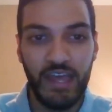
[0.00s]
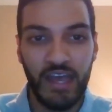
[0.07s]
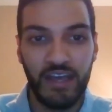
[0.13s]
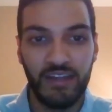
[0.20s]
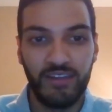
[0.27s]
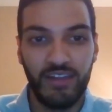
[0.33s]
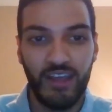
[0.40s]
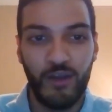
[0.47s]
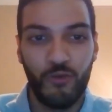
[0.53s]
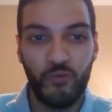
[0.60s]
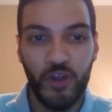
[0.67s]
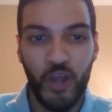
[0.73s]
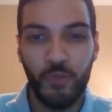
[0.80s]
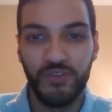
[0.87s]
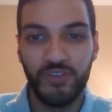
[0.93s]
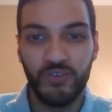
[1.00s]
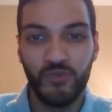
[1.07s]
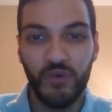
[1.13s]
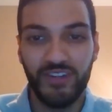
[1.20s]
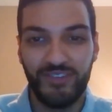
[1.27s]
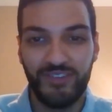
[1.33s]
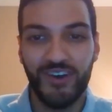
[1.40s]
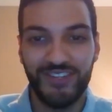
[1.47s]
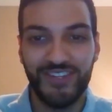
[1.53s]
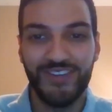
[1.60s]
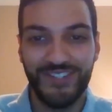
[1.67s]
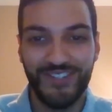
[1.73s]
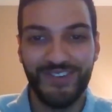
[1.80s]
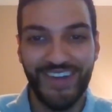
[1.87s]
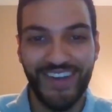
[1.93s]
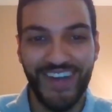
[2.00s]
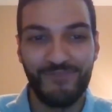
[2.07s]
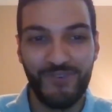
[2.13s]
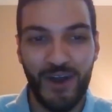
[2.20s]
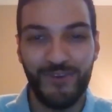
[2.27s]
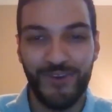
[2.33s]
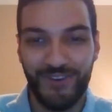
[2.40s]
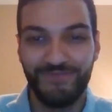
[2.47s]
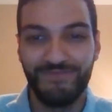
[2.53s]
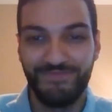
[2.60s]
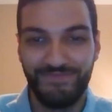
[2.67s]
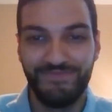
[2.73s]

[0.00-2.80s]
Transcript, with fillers: And uh, we hope to uh, talk to you soon again, Robert.